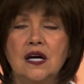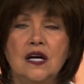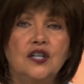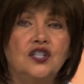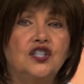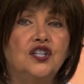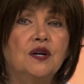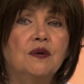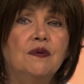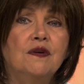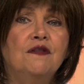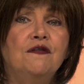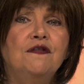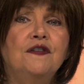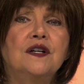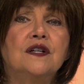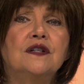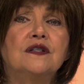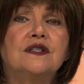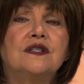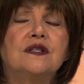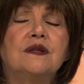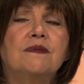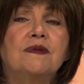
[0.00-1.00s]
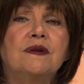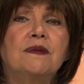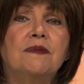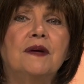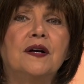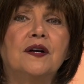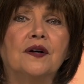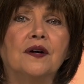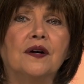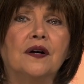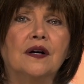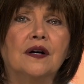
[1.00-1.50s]
She refused to be
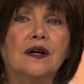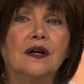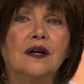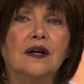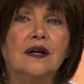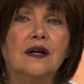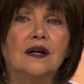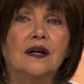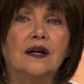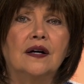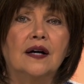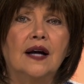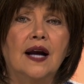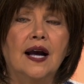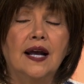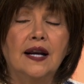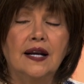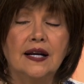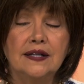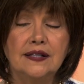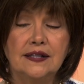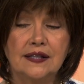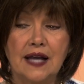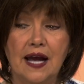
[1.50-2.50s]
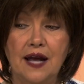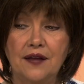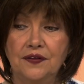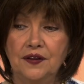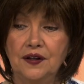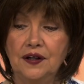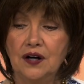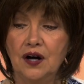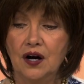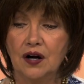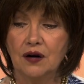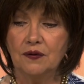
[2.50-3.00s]
bitter. And I sat in
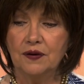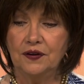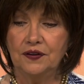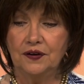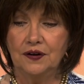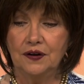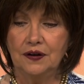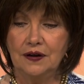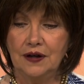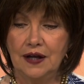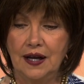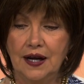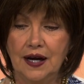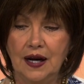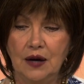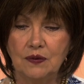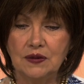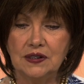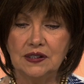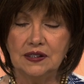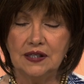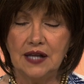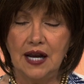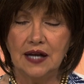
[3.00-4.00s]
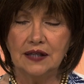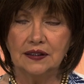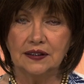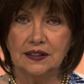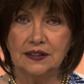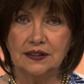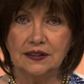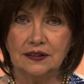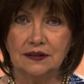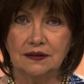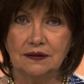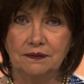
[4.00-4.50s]
the car with her and I was
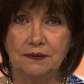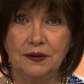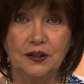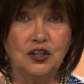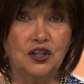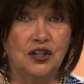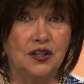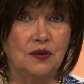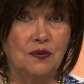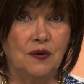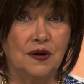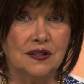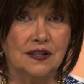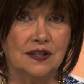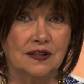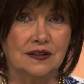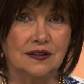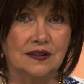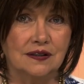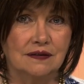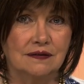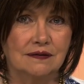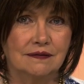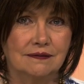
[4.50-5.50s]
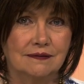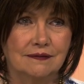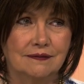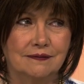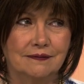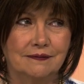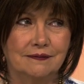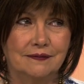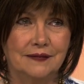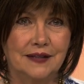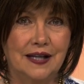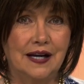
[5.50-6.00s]
silent, but she wasn't.
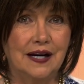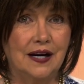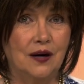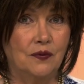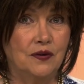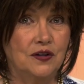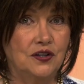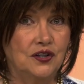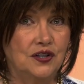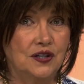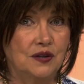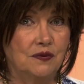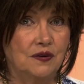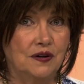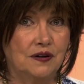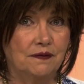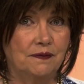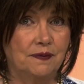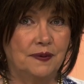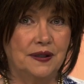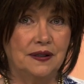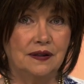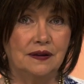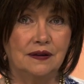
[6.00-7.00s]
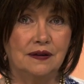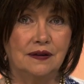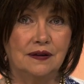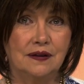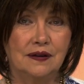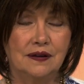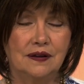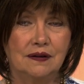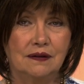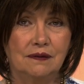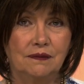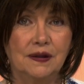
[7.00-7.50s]
And I wish she would have been
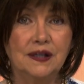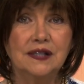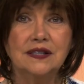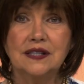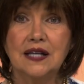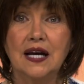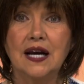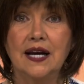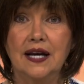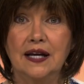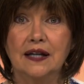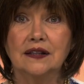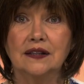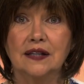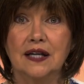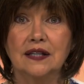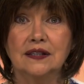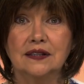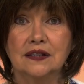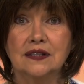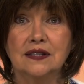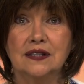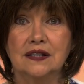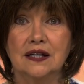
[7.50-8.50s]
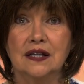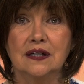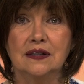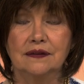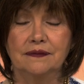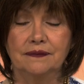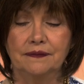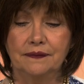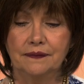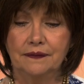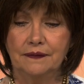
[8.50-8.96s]
because I had a lot to say.